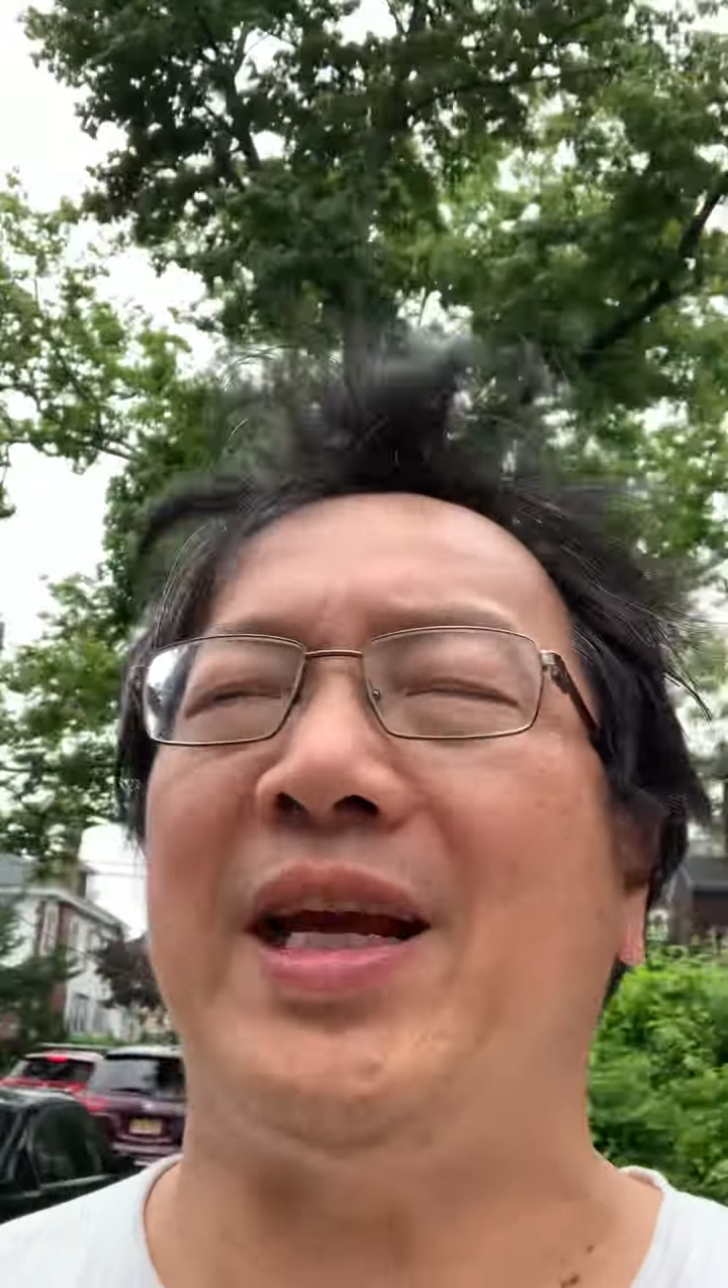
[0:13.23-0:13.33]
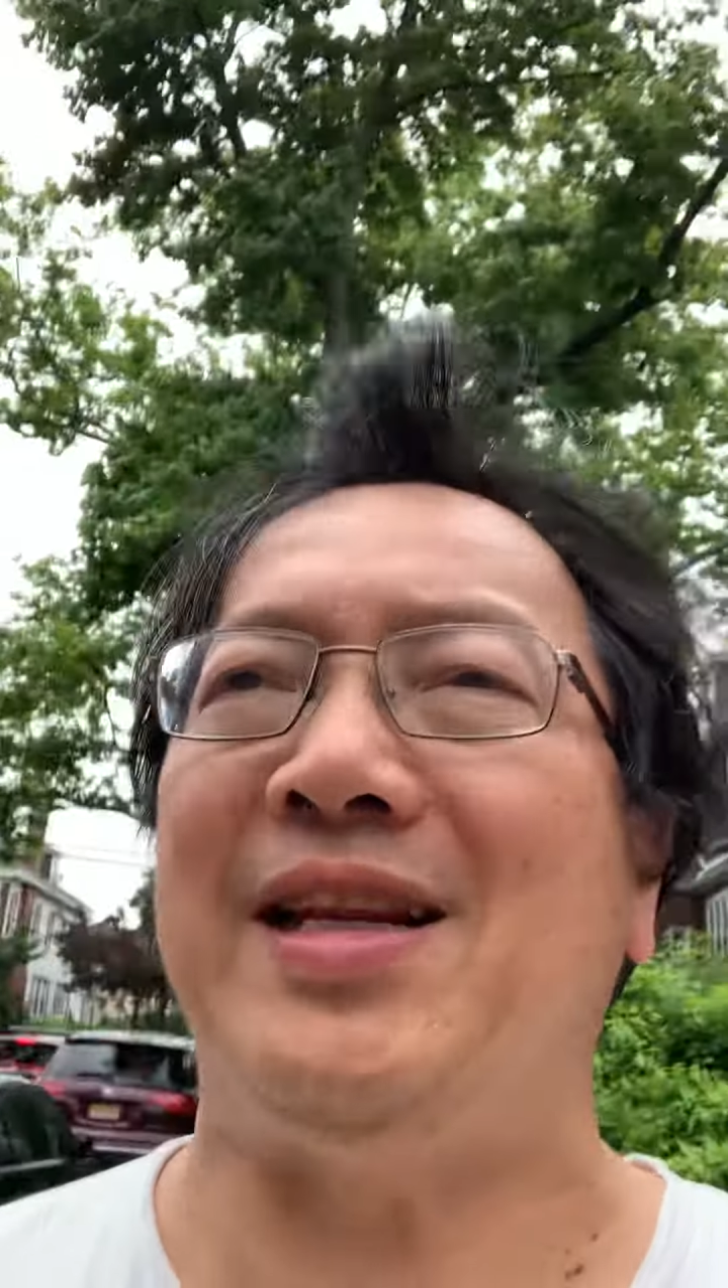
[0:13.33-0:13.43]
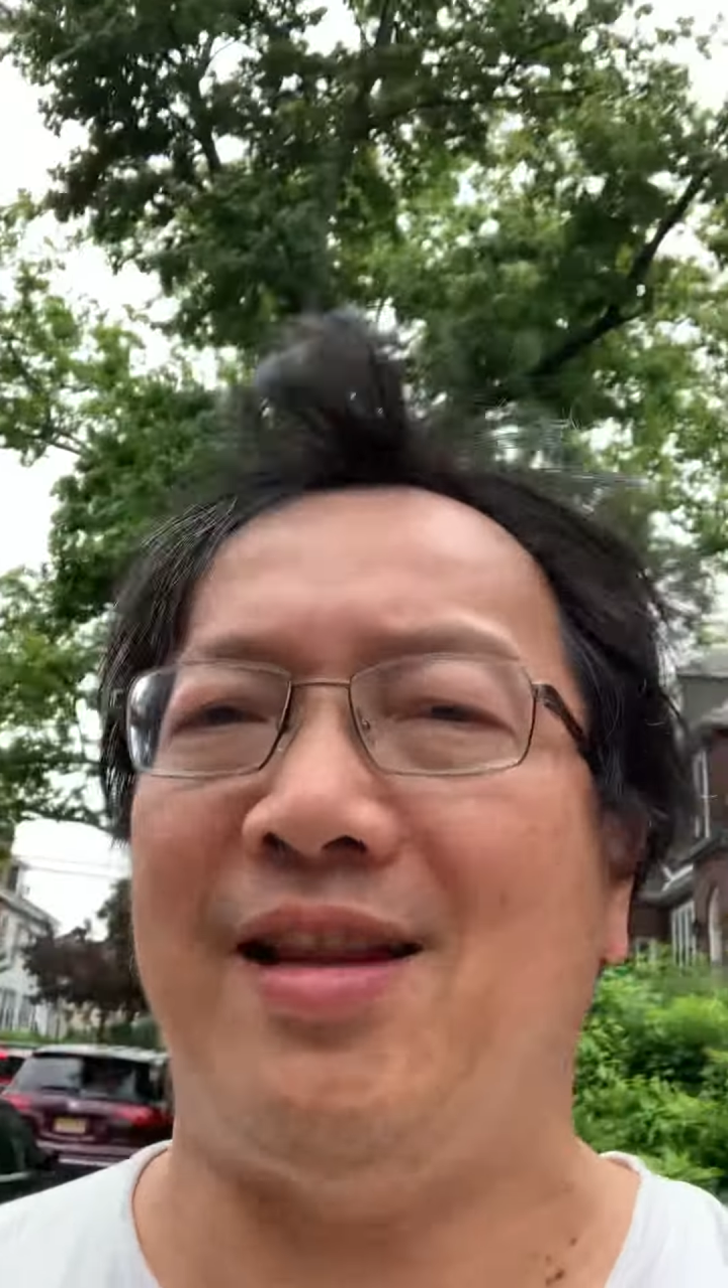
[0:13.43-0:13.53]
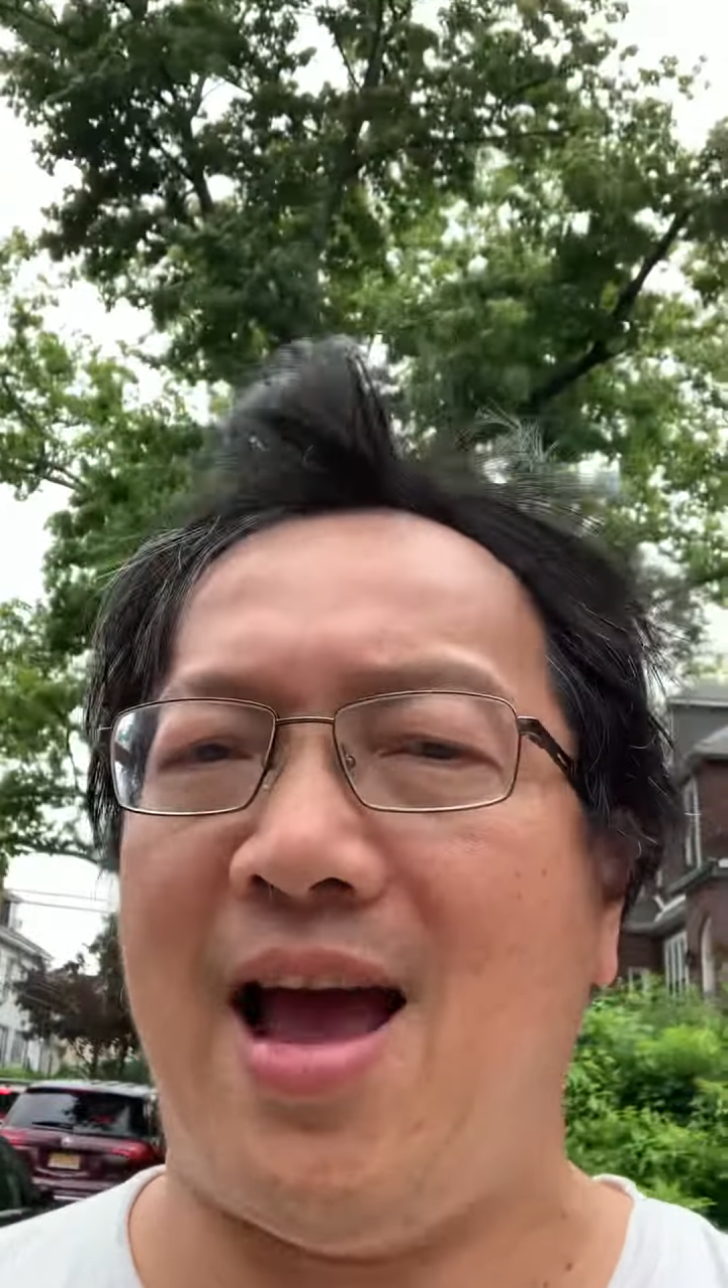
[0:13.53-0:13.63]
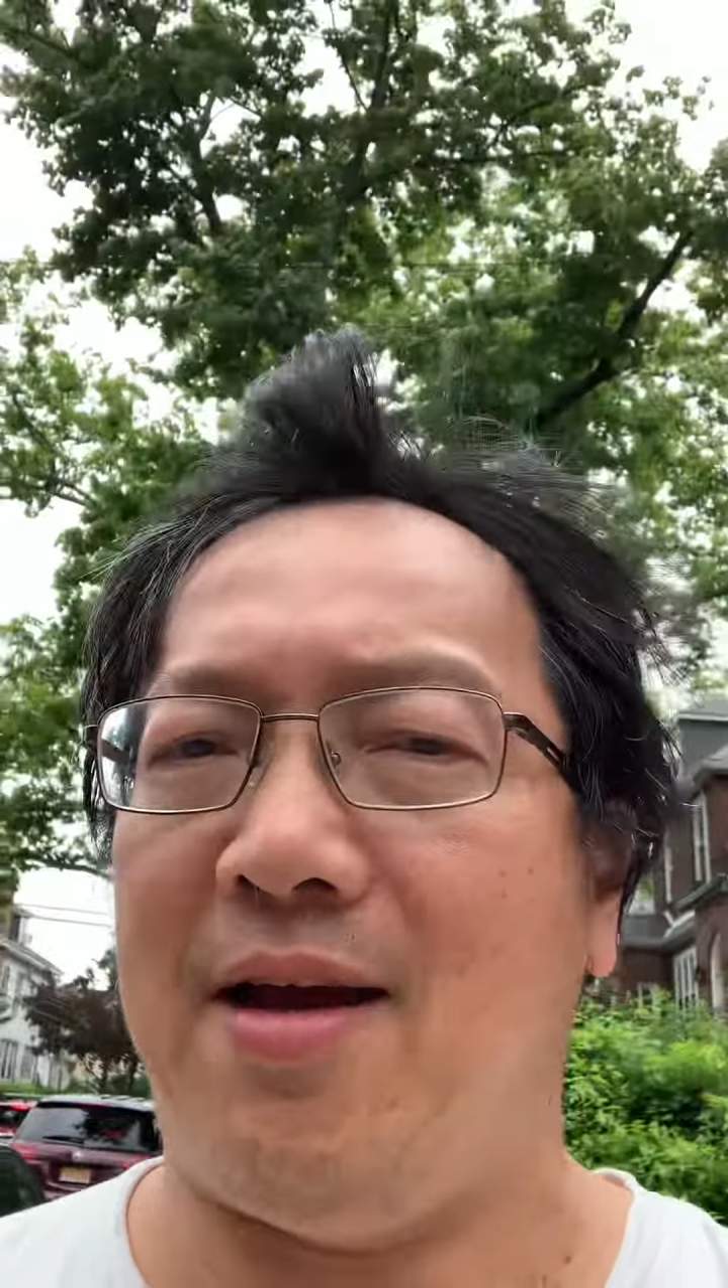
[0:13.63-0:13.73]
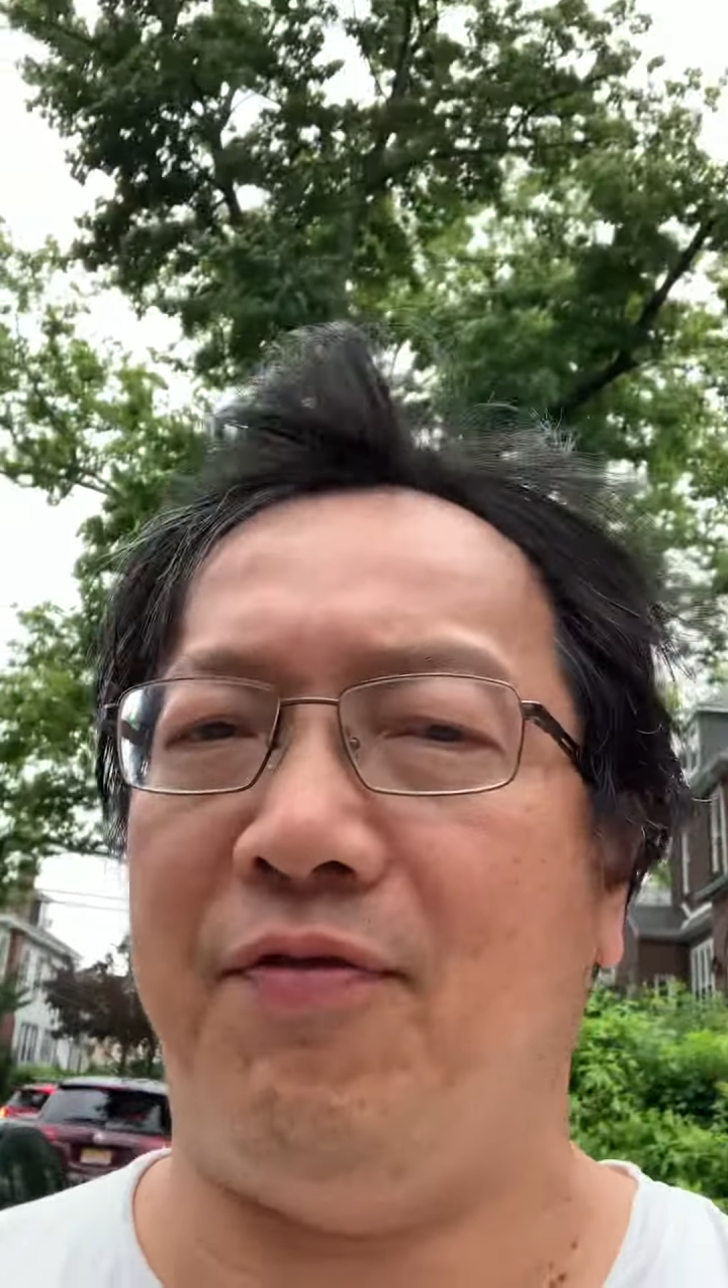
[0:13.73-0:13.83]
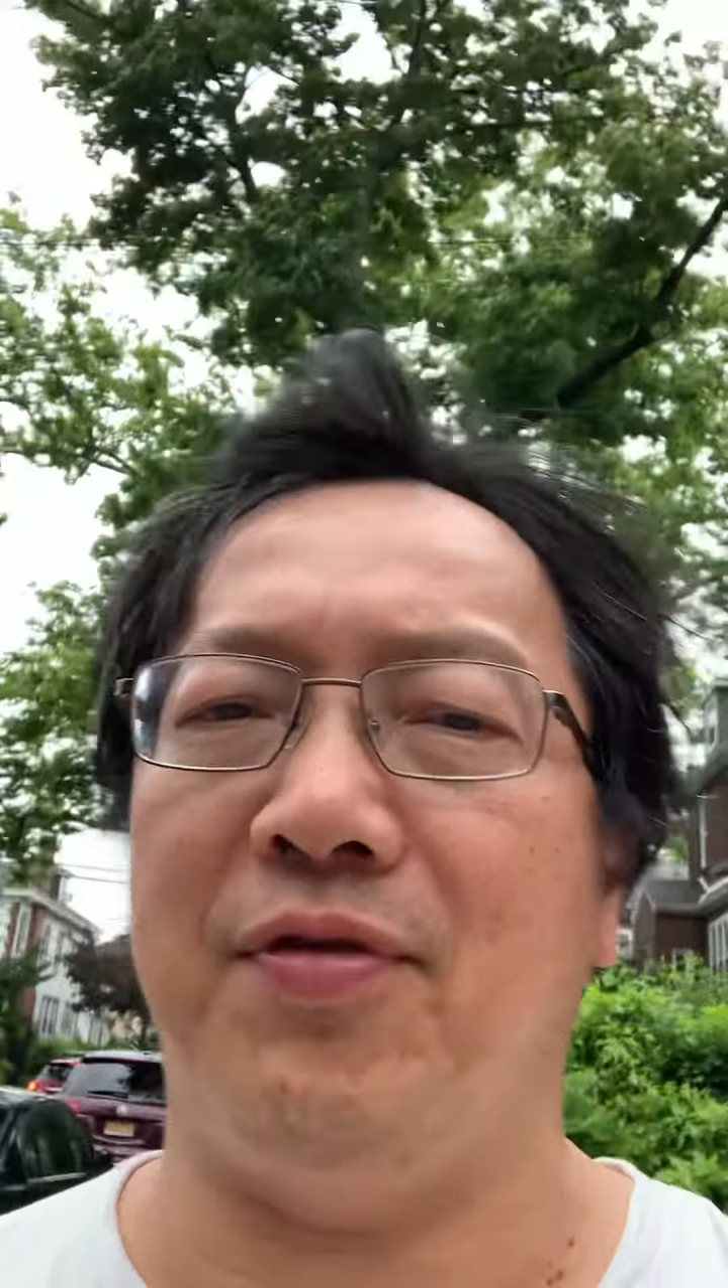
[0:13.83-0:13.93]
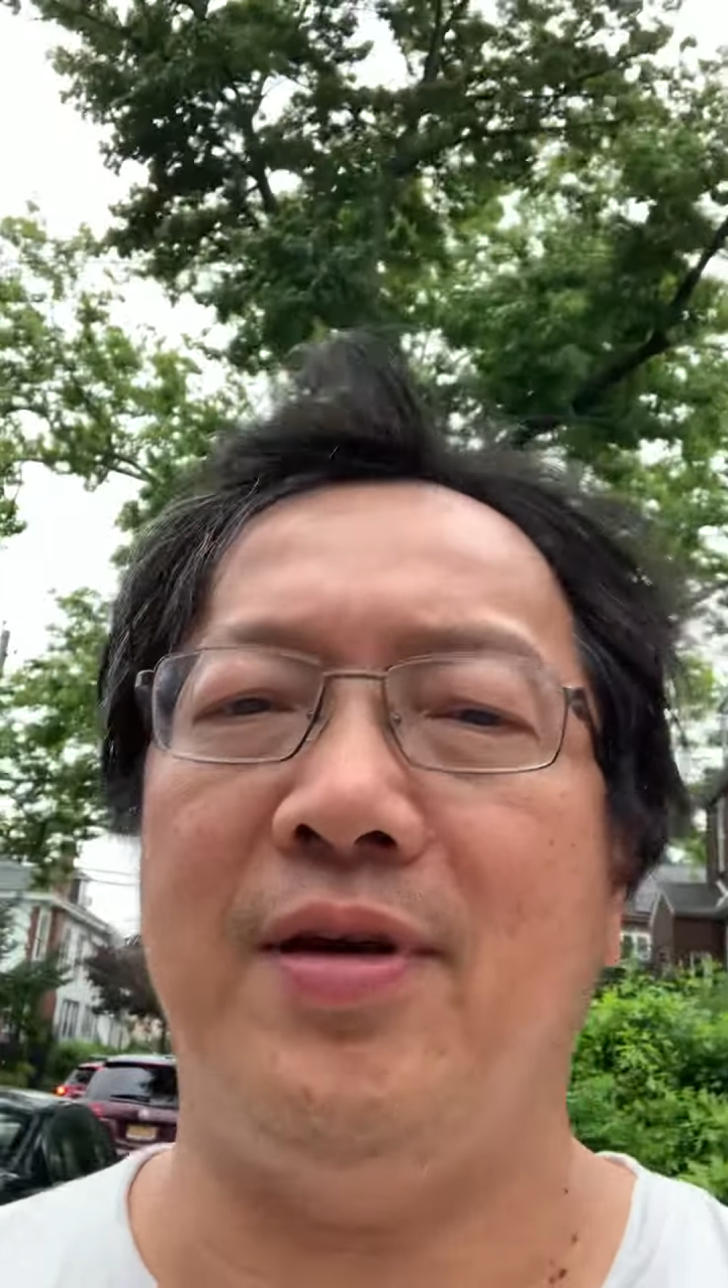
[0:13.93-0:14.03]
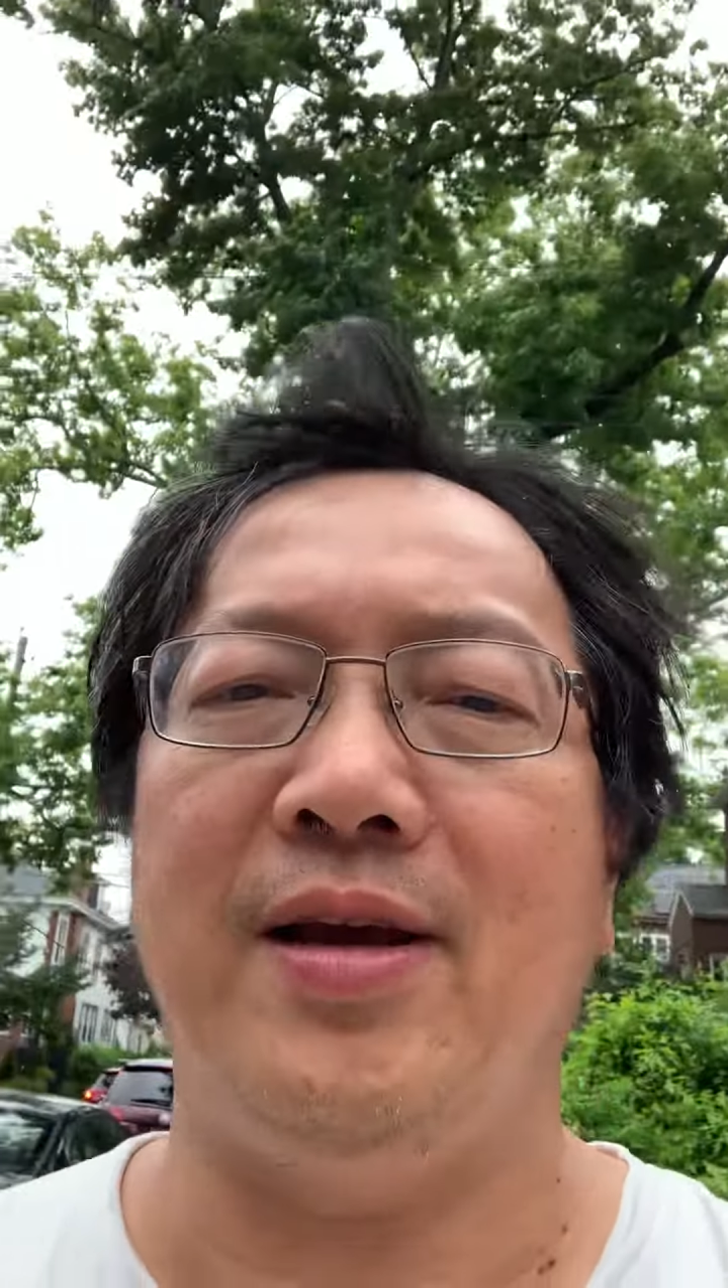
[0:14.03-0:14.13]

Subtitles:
in life